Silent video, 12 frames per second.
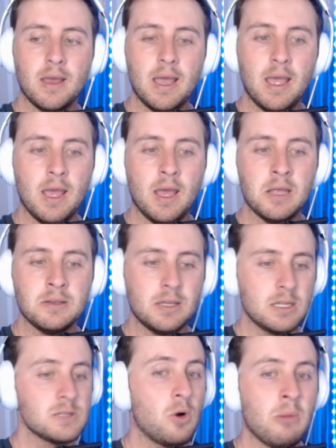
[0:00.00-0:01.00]
and
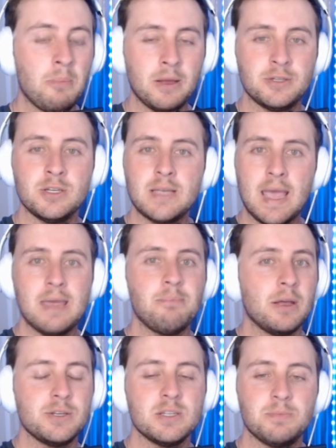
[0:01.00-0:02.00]
did his warm up pitches, eight
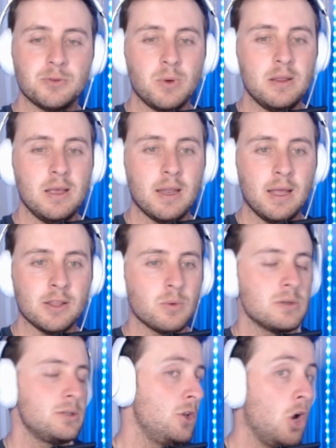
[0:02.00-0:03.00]
pitches between the inning. There
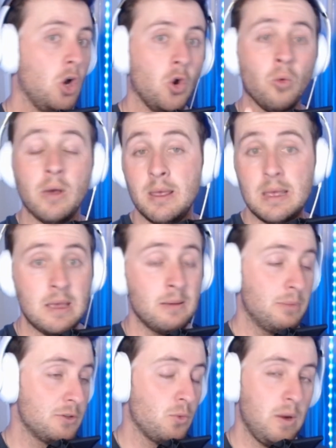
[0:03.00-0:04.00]
was no
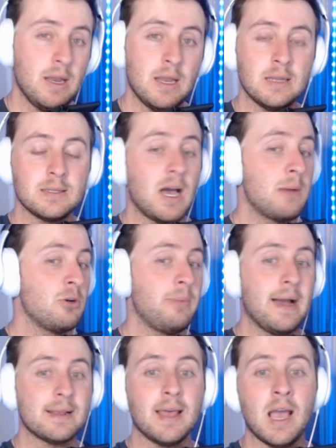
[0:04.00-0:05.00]
in between inning timer
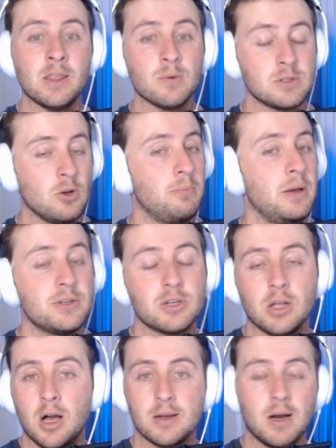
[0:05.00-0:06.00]
back then. There was no pitch
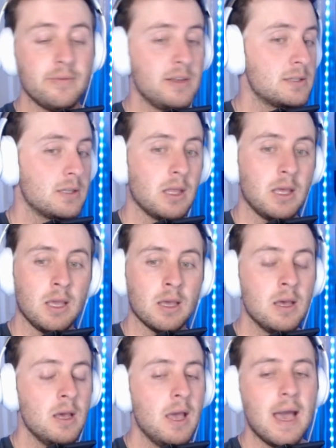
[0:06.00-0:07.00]
clock, obviously,
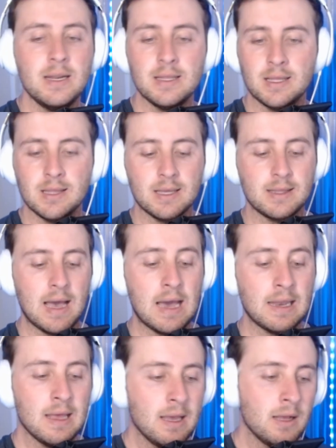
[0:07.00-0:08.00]
anything like
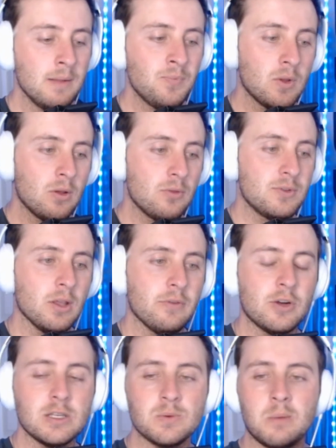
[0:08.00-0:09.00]
that.
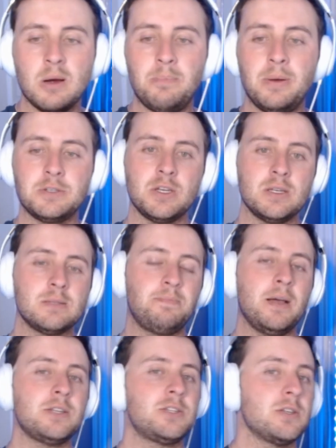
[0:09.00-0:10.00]
Delivered his warm up pitches,
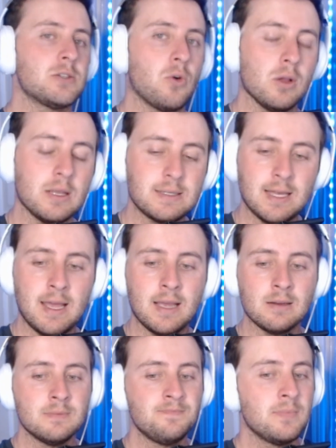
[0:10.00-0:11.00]
pitched a scoreless
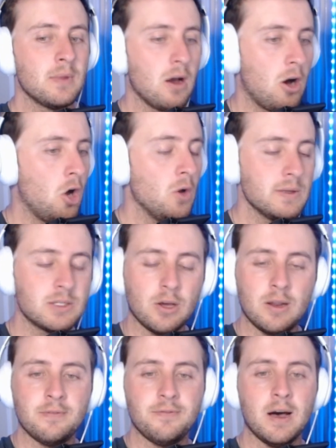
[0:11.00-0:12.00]
inning. All was
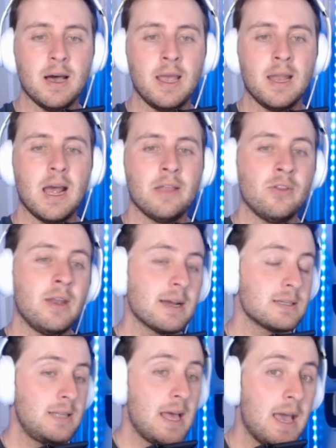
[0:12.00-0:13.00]
good and fine. And the
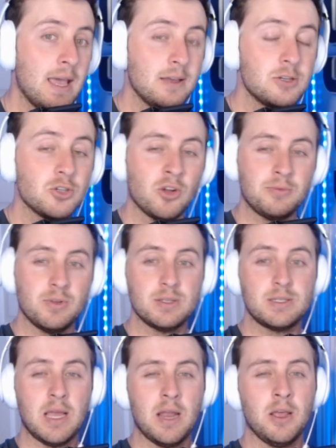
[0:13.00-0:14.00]
next day, he showed up to the
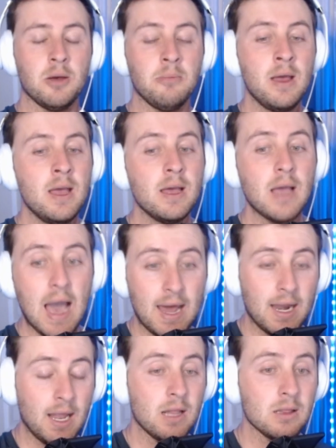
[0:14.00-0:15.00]
stadium,
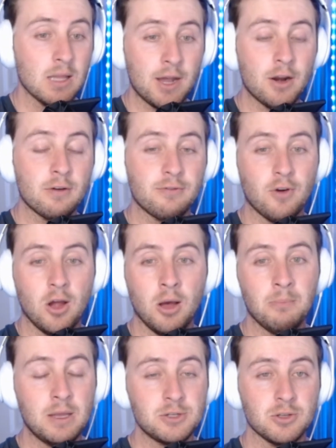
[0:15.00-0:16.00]
had a letter
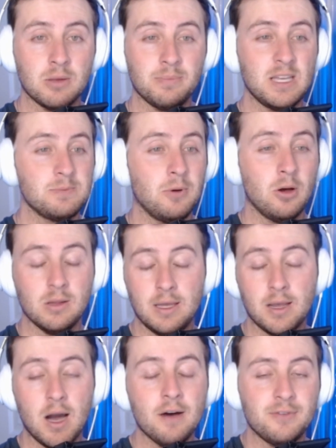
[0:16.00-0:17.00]
from Major League Baseball
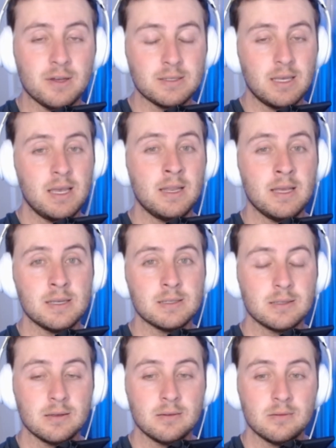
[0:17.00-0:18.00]
league office in
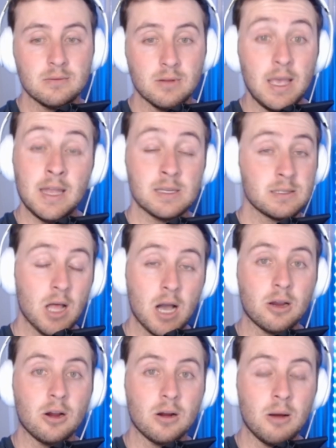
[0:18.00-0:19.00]
his in his
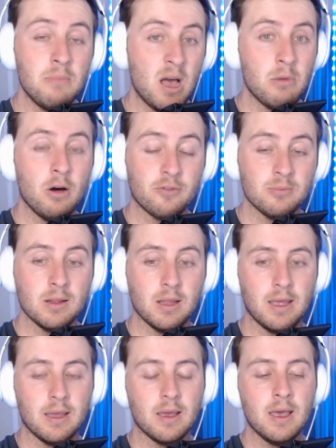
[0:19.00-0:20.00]
locker, a memo from the
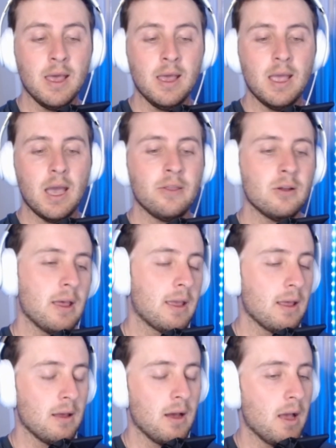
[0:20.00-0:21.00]
league, and they're
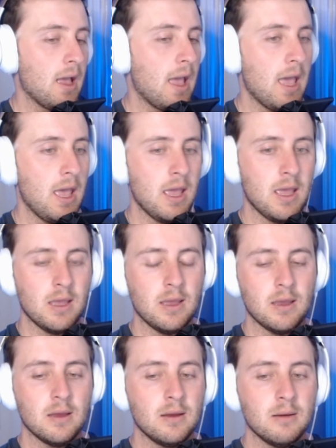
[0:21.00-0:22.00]
like, uh,
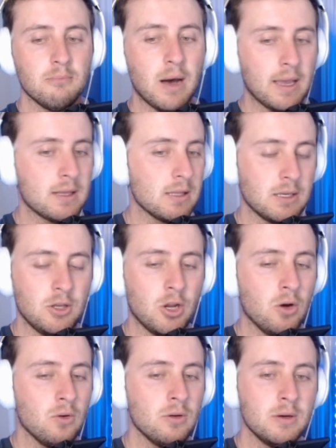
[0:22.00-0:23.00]
"Hey, Mike, like you
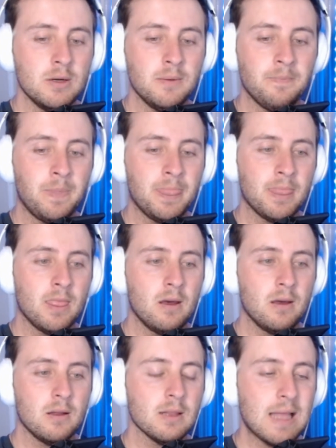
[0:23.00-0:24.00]
know,
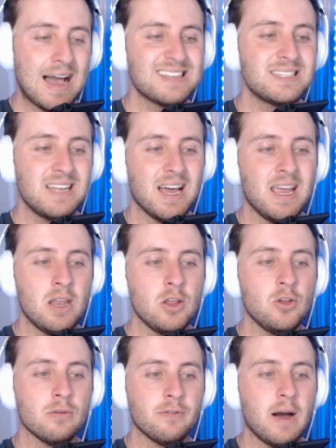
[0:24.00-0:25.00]
last night
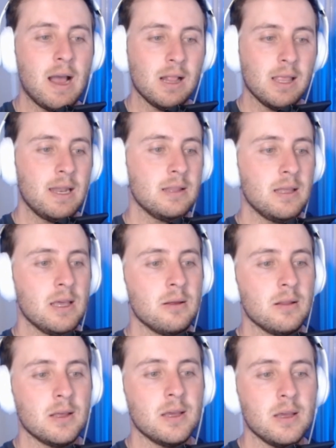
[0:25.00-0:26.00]
you violated the
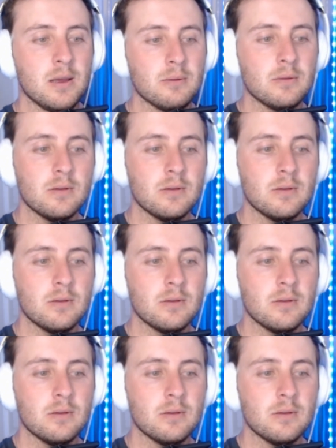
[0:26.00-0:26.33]
the